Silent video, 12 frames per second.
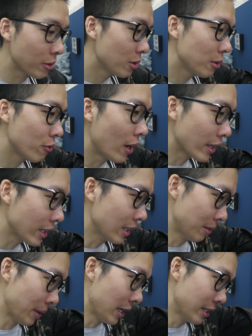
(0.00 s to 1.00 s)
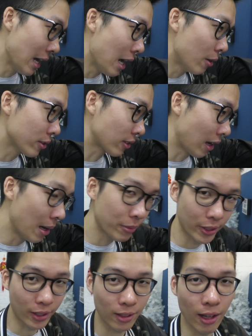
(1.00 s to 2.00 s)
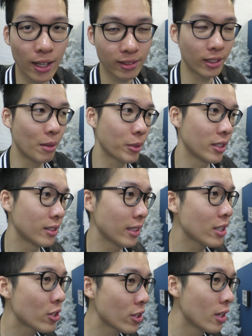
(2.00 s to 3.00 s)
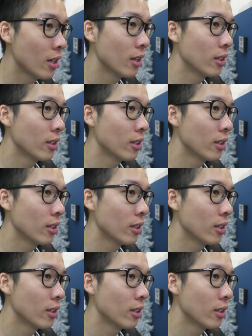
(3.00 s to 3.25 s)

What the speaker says: I'm going to be riding it in about an hour's time to the class that I'm going to teach.